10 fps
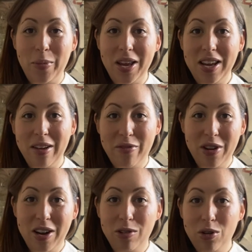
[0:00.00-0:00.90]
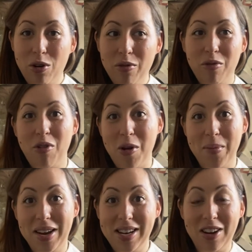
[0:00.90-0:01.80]
going to give you a little tour of the
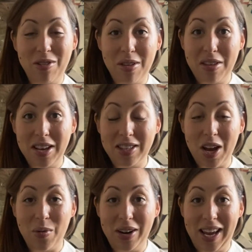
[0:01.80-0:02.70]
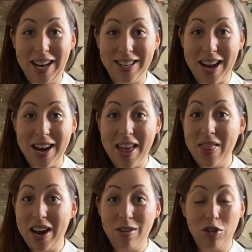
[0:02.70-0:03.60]
room and tell you the things that I want to get done, and
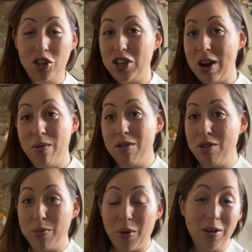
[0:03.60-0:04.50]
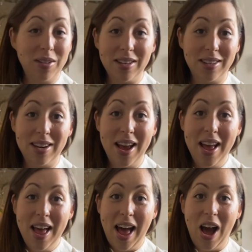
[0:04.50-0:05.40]
then I'll just share with you the process and
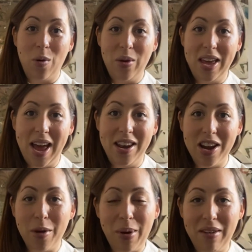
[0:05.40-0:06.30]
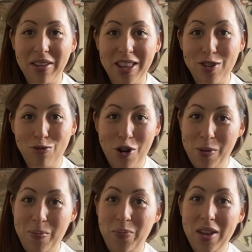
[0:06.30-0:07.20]
how we end up having this
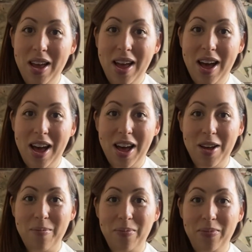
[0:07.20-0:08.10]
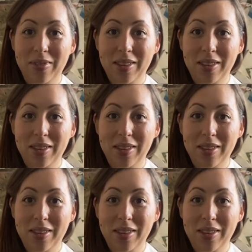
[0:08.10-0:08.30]
room and